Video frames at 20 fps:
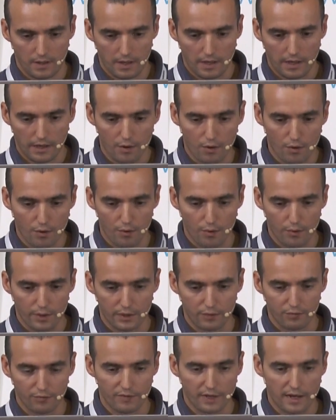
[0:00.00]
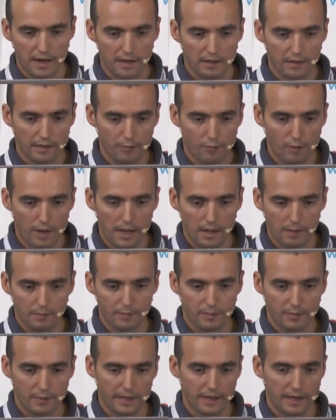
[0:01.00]
I go into the ganglia
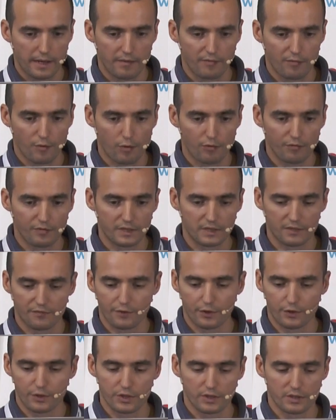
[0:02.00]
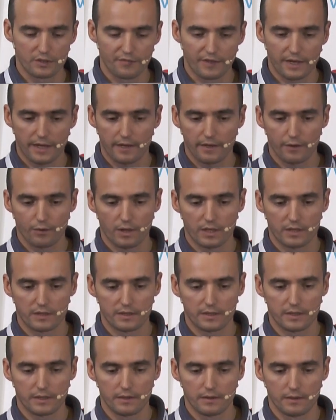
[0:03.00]
web. I have all these versions there, you can
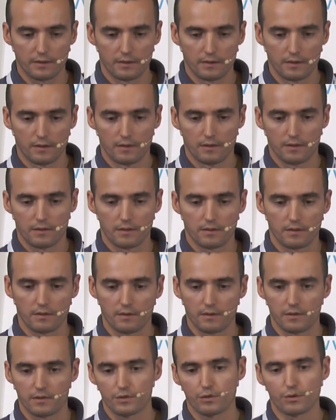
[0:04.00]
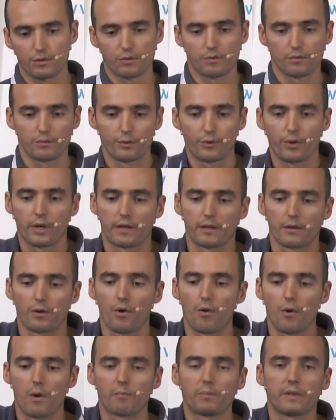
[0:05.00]
see. So you can
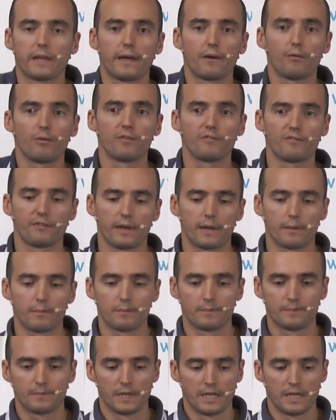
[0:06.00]
go and play with them.